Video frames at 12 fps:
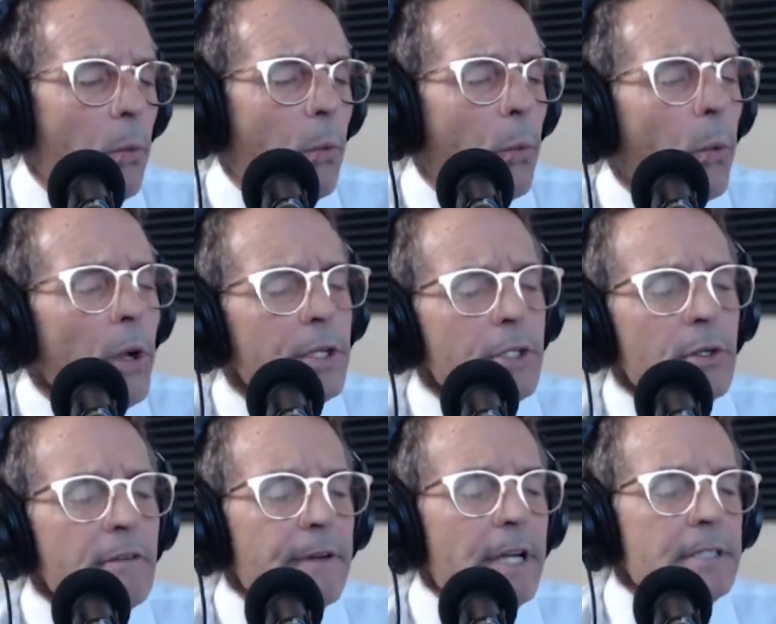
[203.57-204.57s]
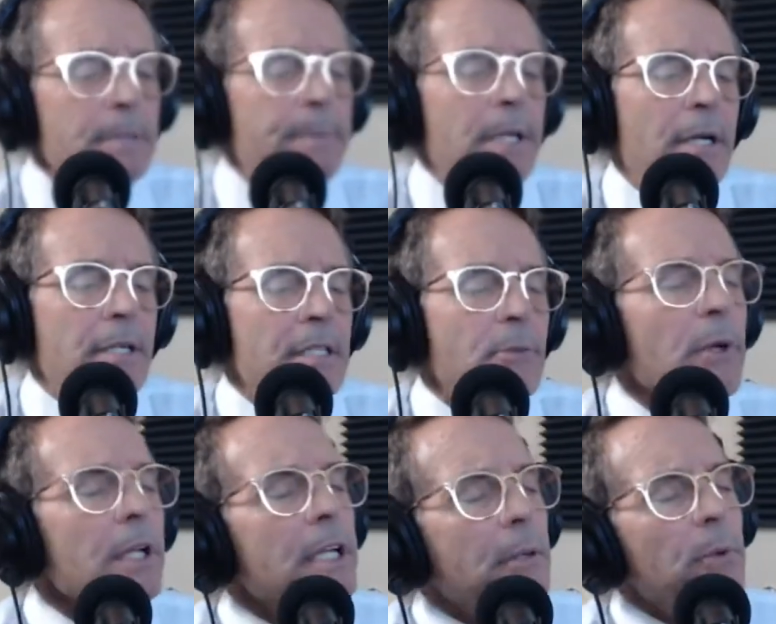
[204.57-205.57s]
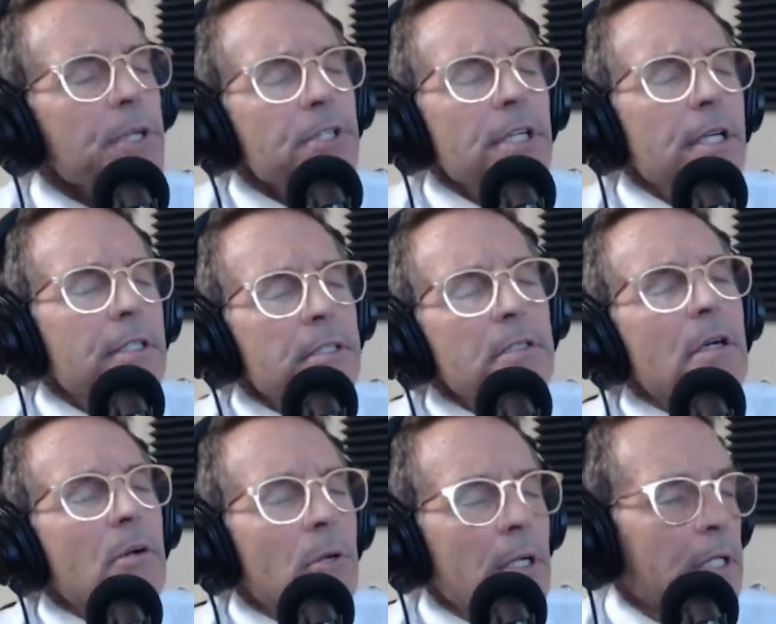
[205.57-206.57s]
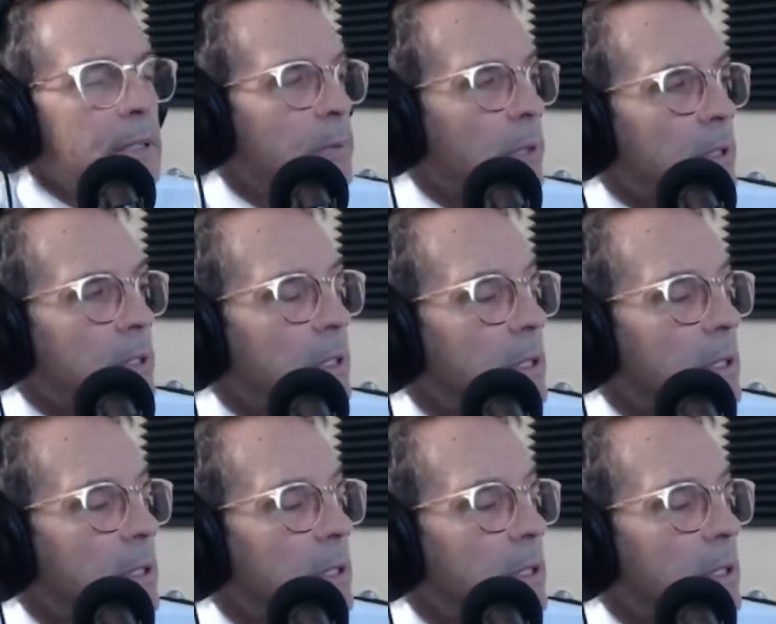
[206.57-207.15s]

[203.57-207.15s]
what is your advice to parents? Like, when when should a kid start organized sports?